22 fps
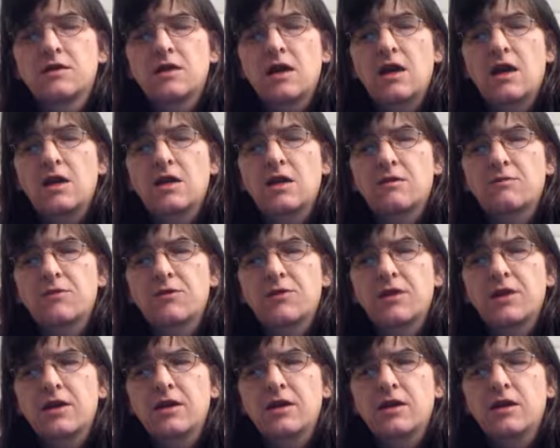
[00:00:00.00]

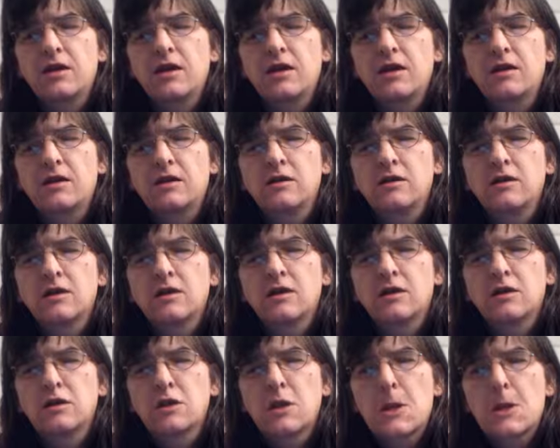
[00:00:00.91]
So you're going to see
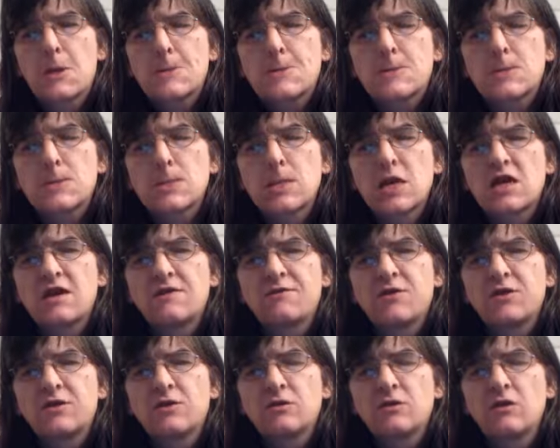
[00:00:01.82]
two
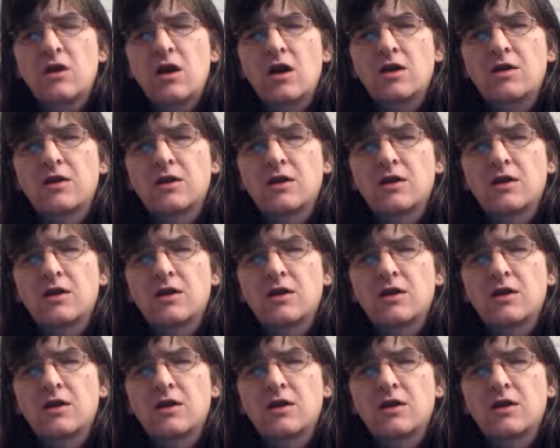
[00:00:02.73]
unusually